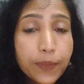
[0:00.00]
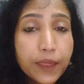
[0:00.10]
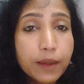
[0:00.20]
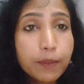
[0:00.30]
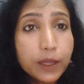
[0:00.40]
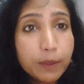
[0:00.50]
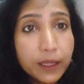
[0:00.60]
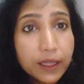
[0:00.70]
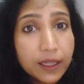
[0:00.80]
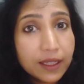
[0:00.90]
The purple
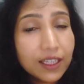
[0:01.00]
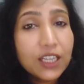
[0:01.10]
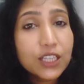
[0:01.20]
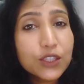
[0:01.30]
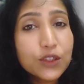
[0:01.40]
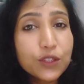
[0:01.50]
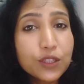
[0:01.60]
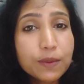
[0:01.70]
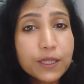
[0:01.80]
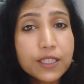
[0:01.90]
color is due to the
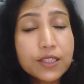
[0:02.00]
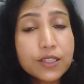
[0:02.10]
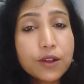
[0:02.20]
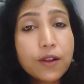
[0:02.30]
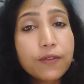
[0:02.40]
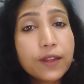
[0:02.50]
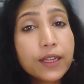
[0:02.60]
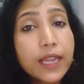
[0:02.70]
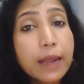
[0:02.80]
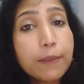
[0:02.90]
presence of a
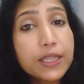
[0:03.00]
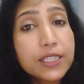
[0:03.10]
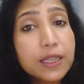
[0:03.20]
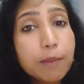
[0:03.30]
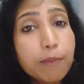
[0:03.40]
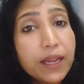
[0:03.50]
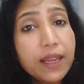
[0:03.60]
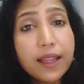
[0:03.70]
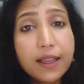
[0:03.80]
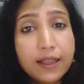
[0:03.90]
capital P
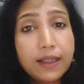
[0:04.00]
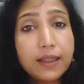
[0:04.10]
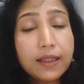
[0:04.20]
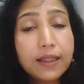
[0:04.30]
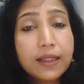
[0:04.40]
allele.